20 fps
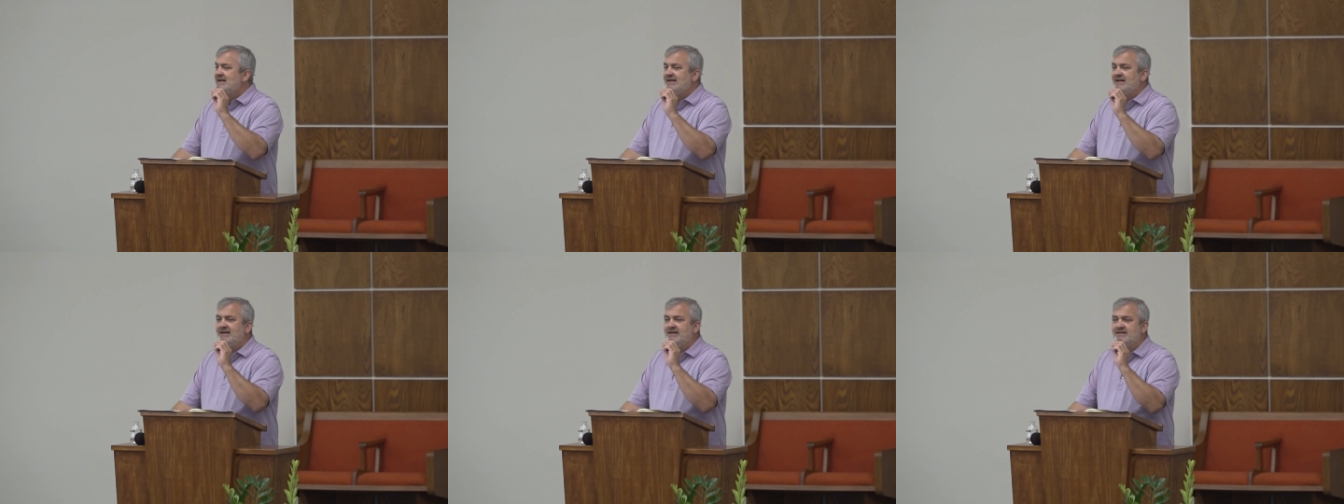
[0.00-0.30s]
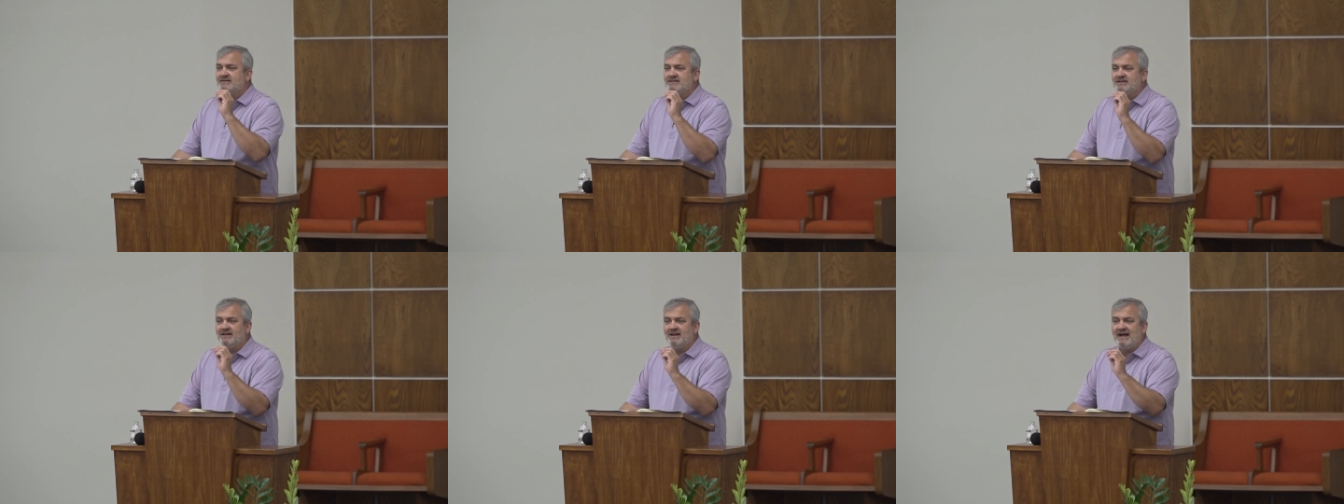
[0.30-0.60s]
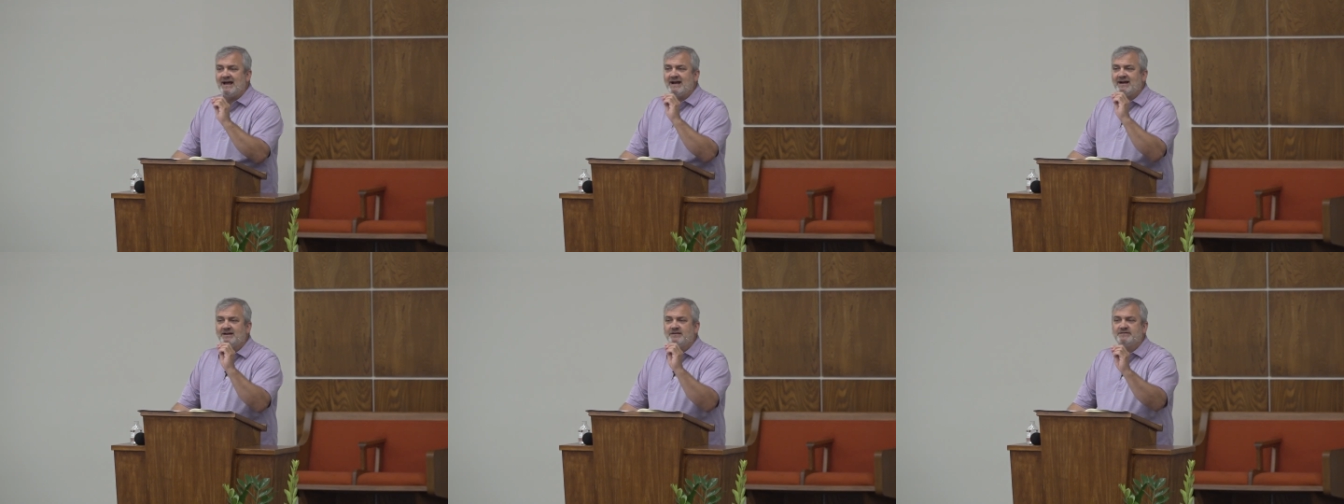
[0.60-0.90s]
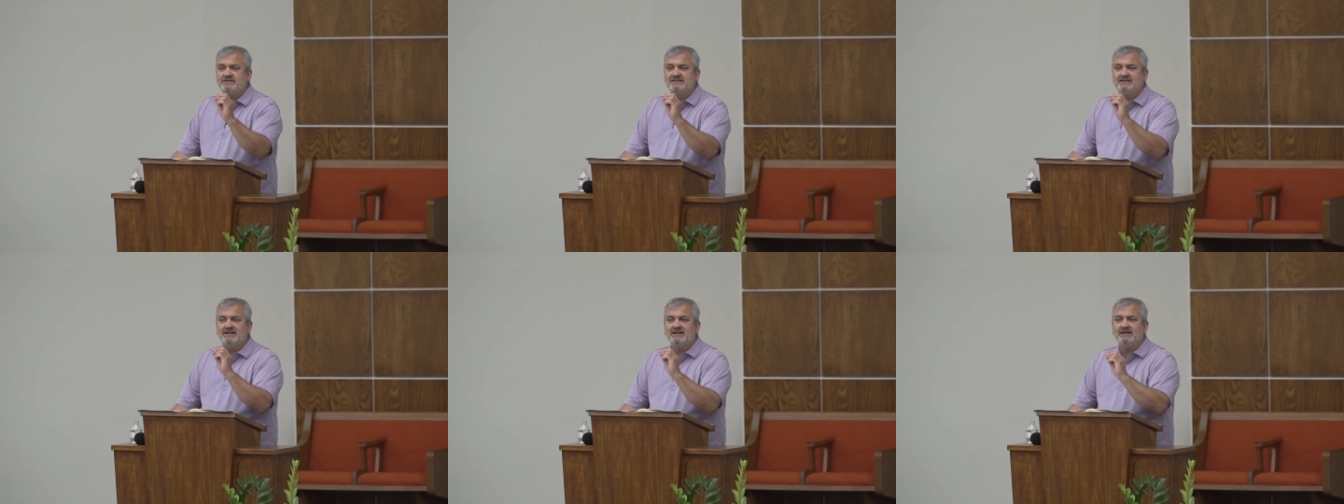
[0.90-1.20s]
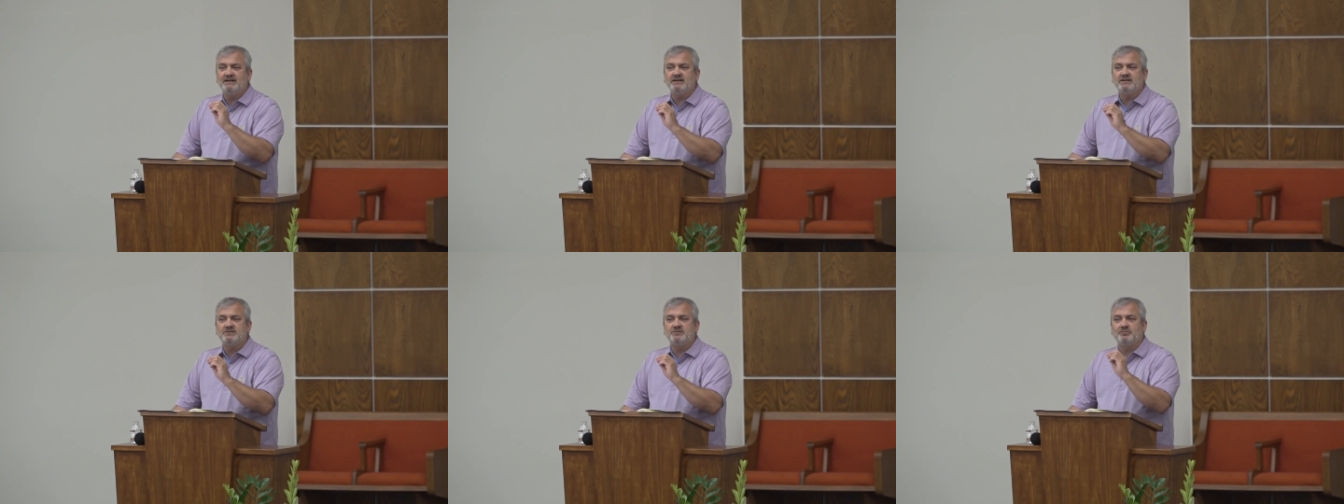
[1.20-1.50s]
His lack of sin,
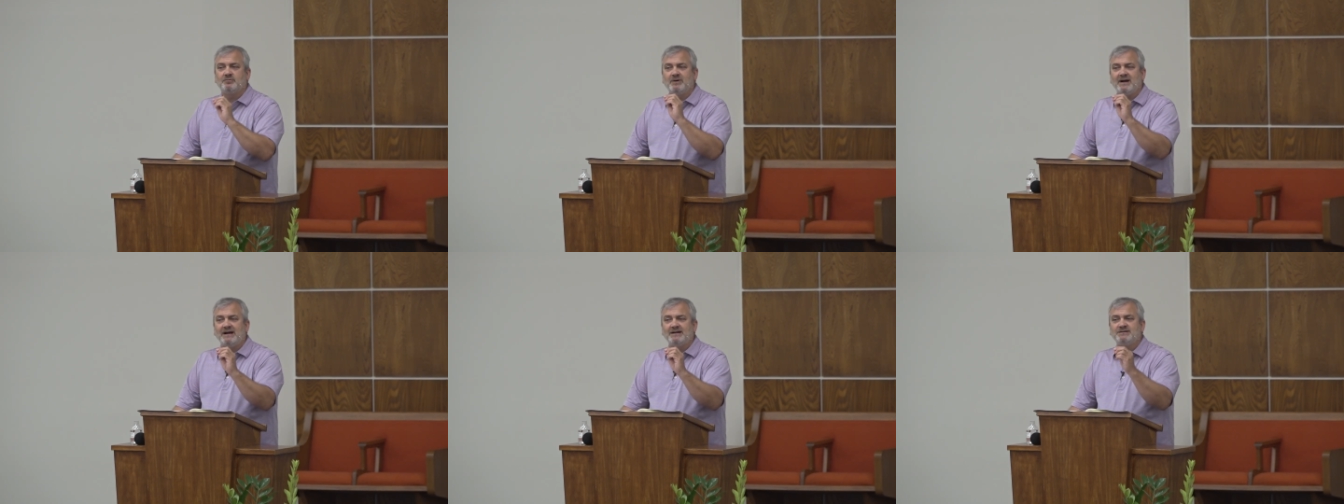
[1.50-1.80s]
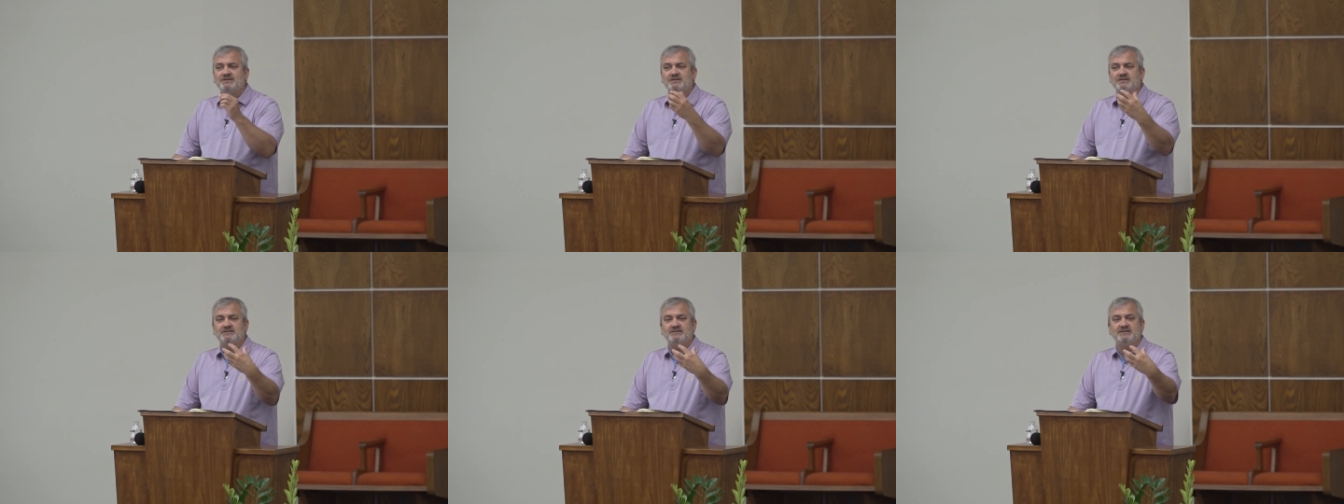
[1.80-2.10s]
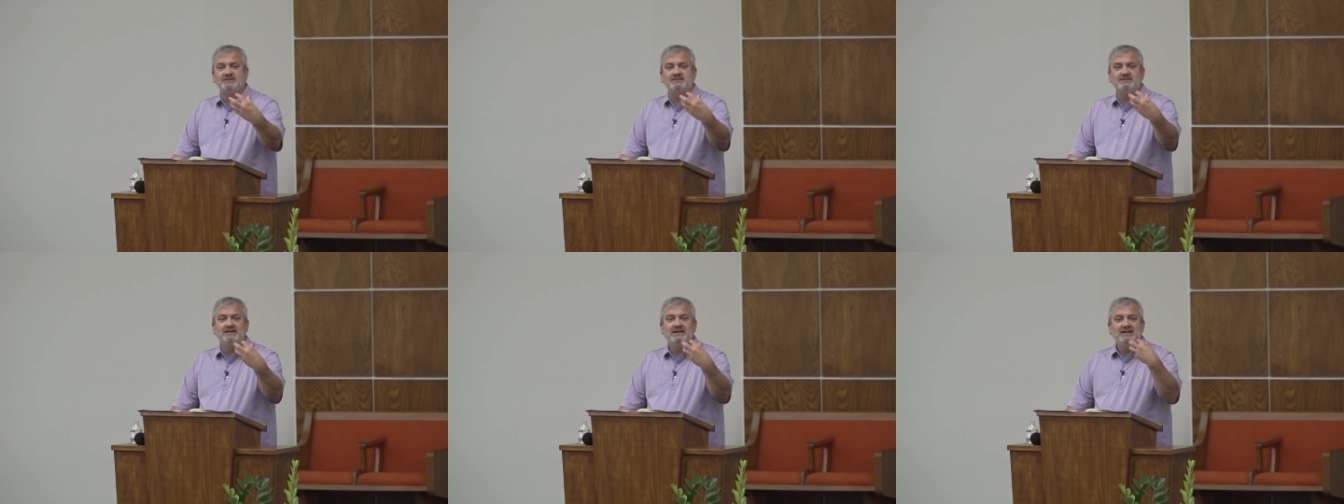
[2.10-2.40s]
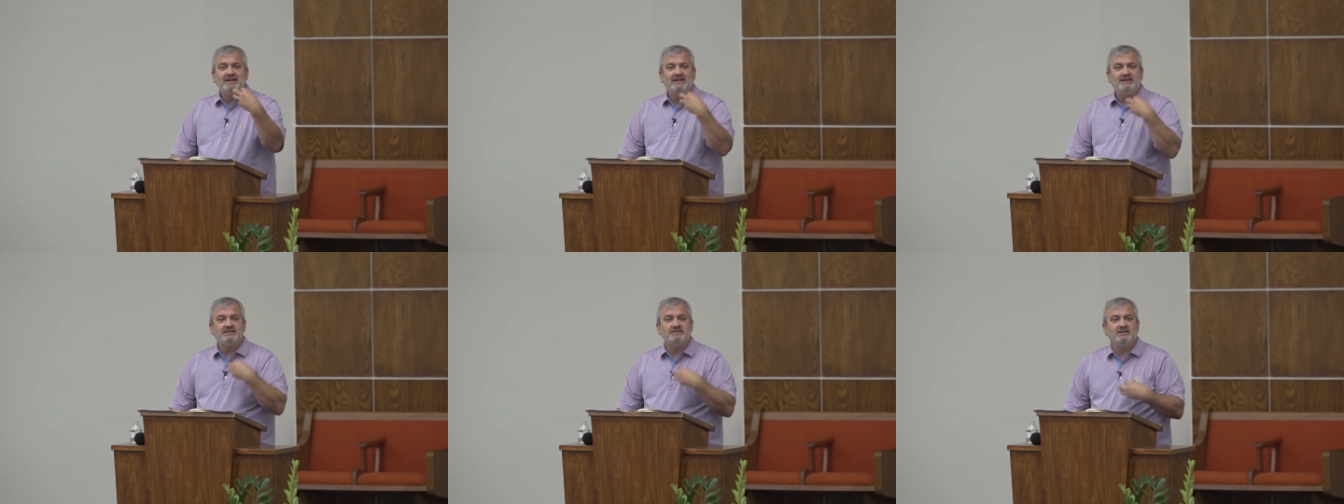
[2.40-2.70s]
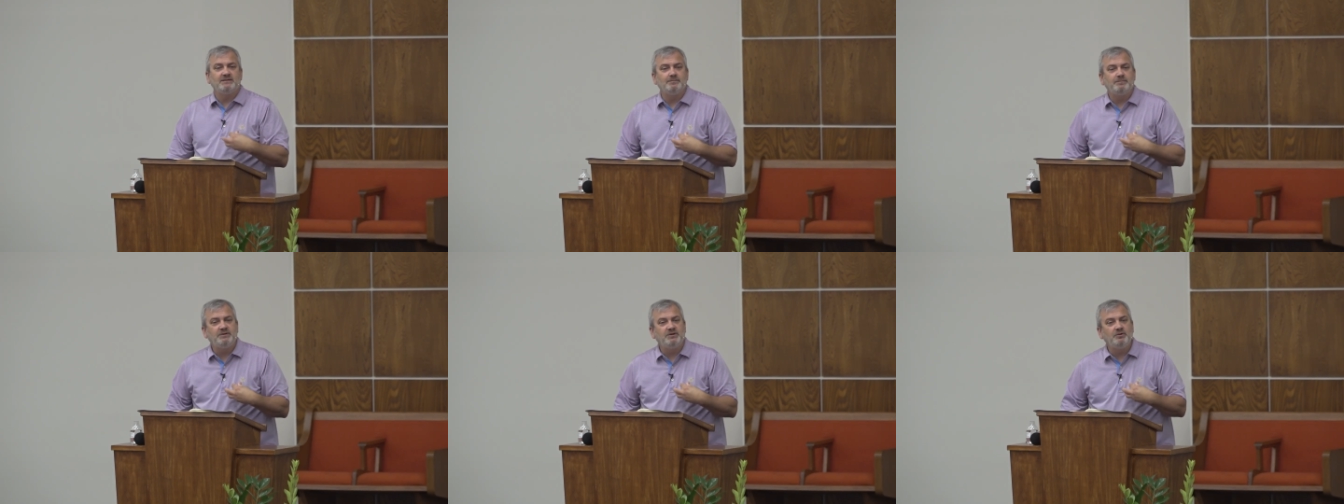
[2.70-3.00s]
his righteousness is
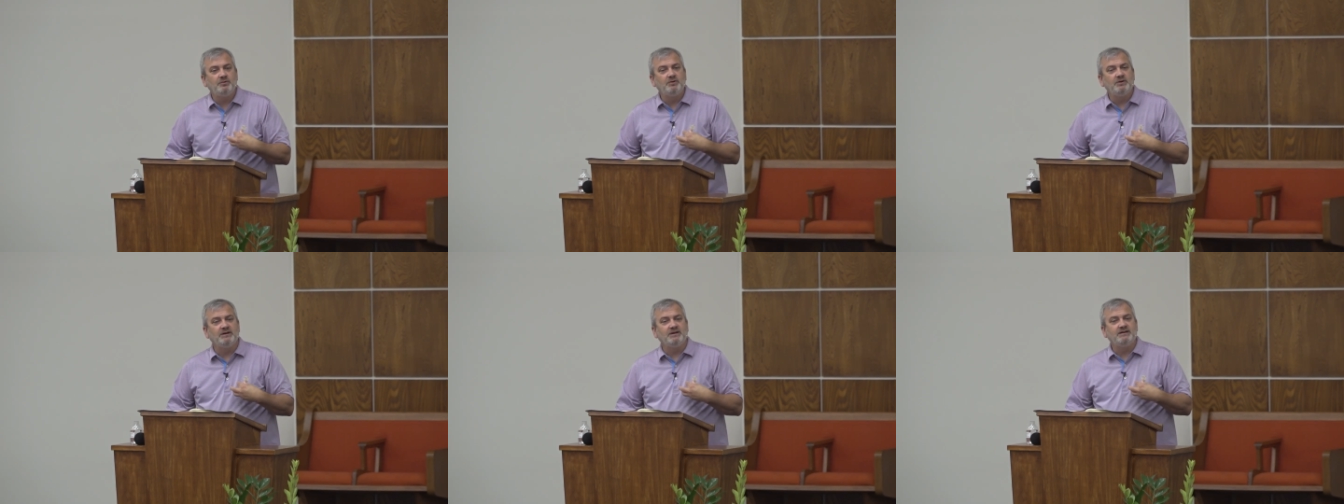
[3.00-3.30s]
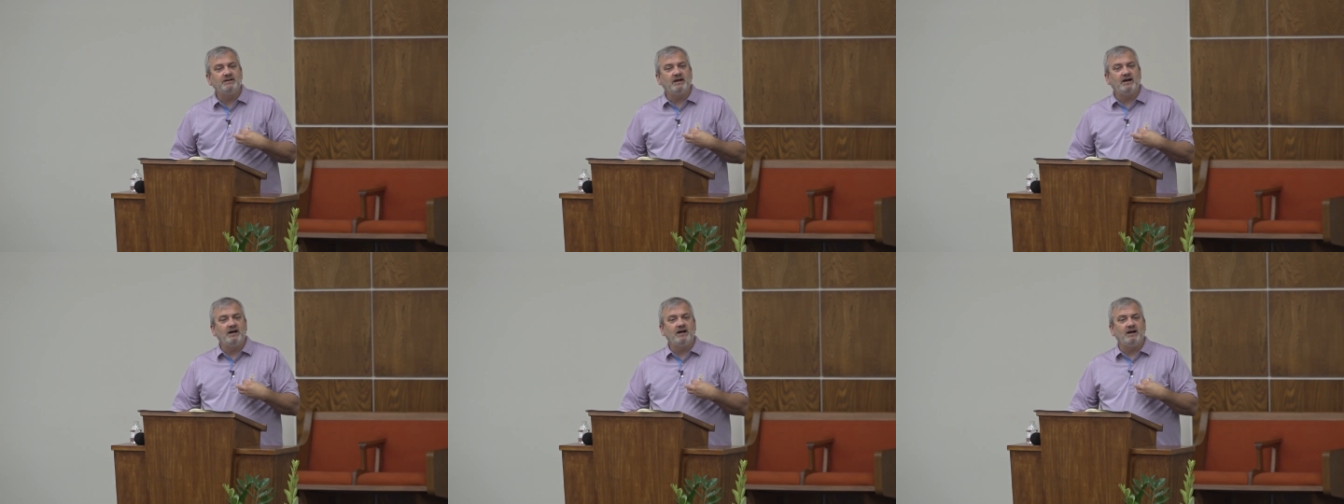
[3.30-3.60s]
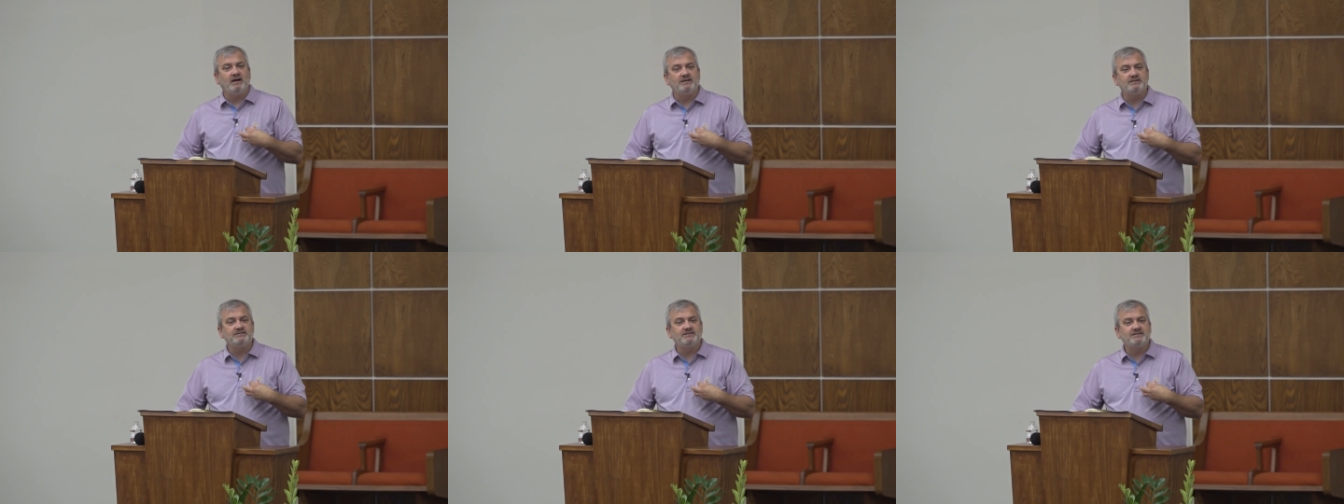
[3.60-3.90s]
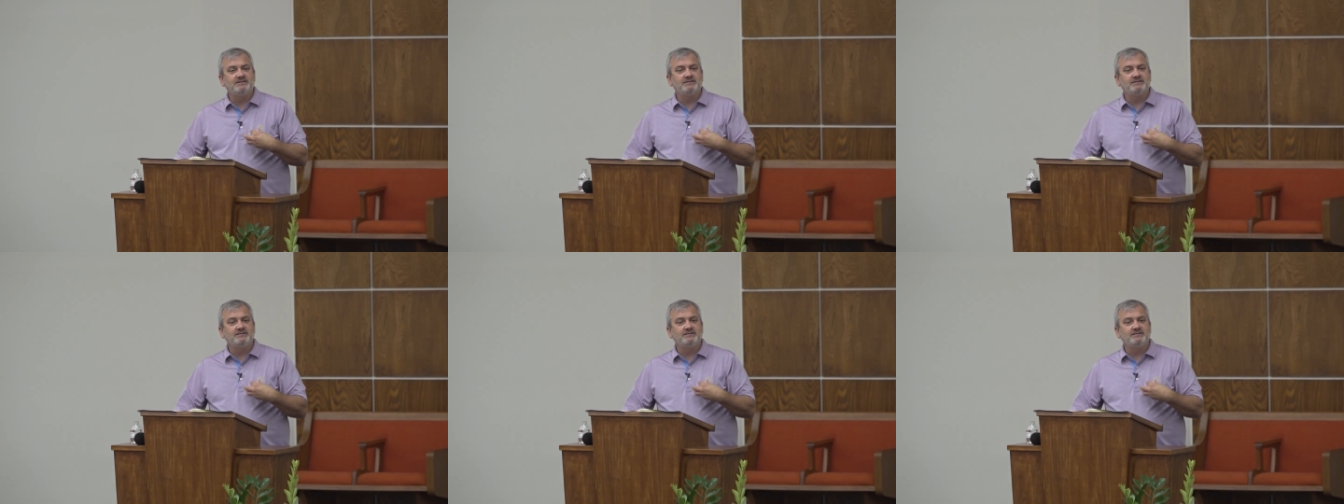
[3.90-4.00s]
imputed to us.